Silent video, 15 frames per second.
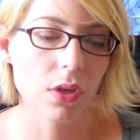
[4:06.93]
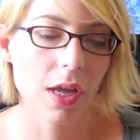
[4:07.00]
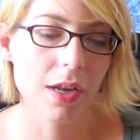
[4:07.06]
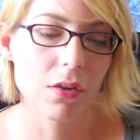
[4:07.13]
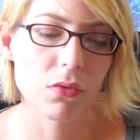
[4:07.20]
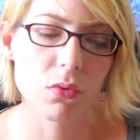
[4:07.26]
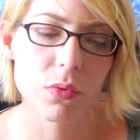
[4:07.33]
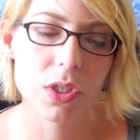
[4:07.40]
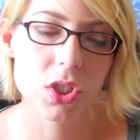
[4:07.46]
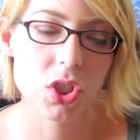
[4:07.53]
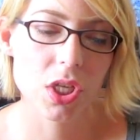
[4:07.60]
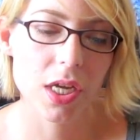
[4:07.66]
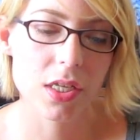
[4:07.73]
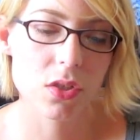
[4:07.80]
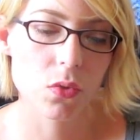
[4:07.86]
I don't know what
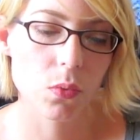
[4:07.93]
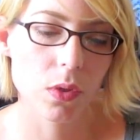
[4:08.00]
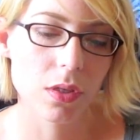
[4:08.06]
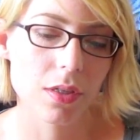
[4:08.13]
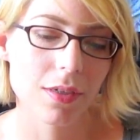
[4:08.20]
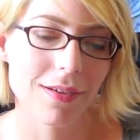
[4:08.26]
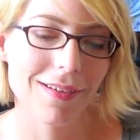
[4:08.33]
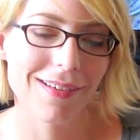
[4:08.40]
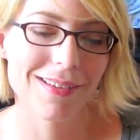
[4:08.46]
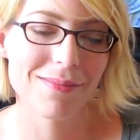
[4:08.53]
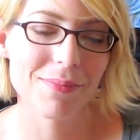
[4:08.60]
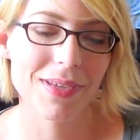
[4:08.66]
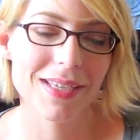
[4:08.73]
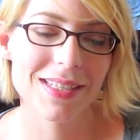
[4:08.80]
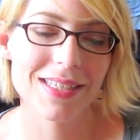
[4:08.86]
you guys are working
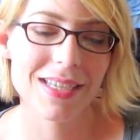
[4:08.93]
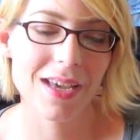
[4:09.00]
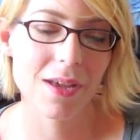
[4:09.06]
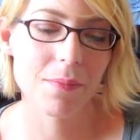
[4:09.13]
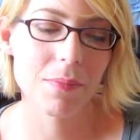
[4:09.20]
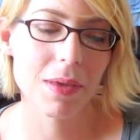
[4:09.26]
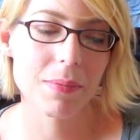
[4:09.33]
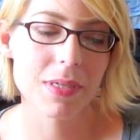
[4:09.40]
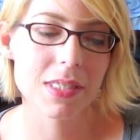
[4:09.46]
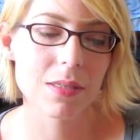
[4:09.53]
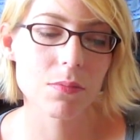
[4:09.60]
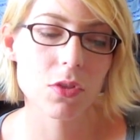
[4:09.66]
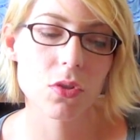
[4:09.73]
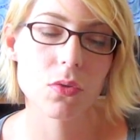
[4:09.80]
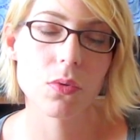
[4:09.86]
on, but maybe
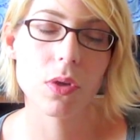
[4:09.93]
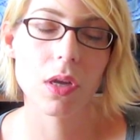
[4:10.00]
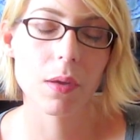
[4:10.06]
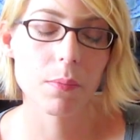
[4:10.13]
some new